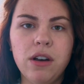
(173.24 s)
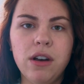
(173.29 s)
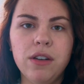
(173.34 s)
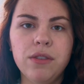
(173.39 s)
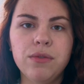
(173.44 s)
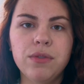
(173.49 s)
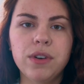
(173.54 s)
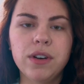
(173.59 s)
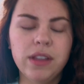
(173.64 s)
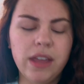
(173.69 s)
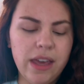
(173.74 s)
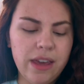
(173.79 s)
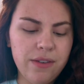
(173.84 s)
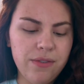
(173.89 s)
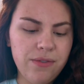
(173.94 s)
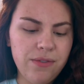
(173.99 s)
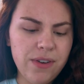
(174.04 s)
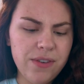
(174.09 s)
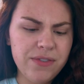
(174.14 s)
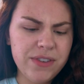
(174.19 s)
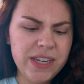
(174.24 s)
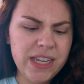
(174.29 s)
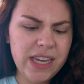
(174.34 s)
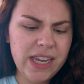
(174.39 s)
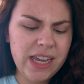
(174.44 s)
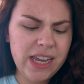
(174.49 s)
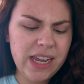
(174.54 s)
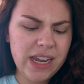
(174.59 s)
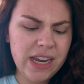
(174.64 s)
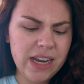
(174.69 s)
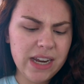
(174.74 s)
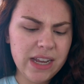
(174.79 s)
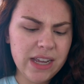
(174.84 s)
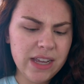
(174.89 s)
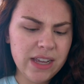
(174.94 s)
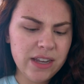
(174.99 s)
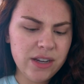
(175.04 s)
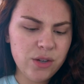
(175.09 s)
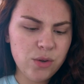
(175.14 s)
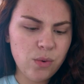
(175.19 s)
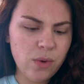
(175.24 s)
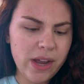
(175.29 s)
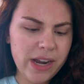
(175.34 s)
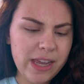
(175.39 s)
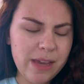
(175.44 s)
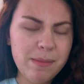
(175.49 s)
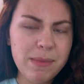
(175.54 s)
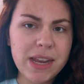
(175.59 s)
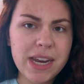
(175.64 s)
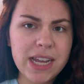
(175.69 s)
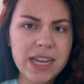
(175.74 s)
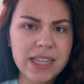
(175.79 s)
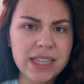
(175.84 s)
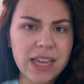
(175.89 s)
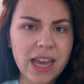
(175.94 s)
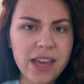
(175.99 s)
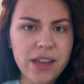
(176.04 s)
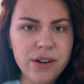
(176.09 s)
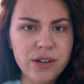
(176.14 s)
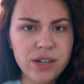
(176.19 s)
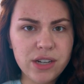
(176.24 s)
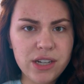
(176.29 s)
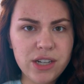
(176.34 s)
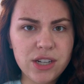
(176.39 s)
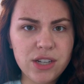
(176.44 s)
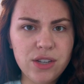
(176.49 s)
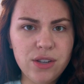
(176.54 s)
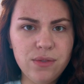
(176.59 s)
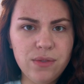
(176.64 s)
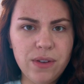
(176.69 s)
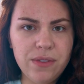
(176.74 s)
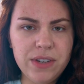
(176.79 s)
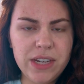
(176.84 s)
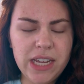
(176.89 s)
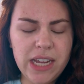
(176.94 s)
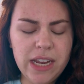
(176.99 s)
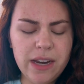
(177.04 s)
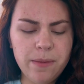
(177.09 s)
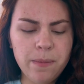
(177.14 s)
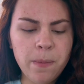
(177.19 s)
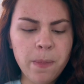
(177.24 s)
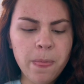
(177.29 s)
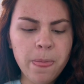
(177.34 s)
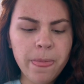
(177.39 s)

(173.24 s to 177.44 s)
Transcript: on for like 15-20 minutes. I usually just do 15.